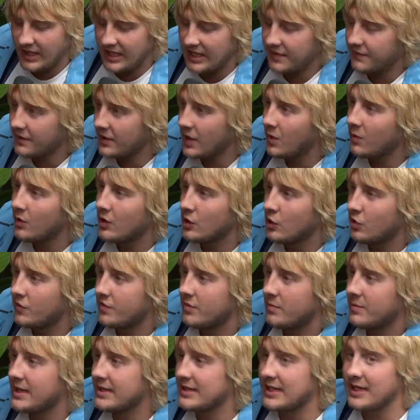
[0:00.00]
Even though I love
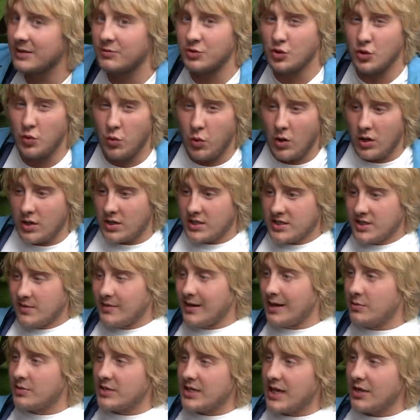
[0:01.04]
him, lad, and he was quality when
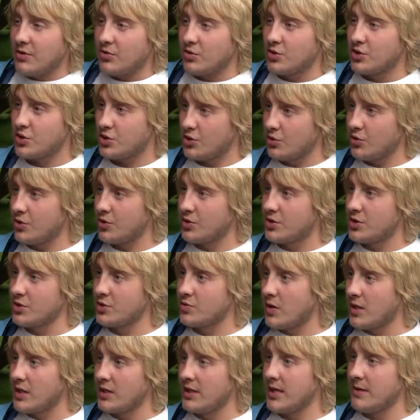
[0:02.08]
he was at us, Sturridge is
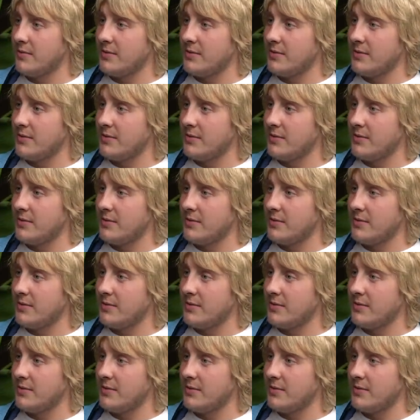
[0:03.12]
one of them,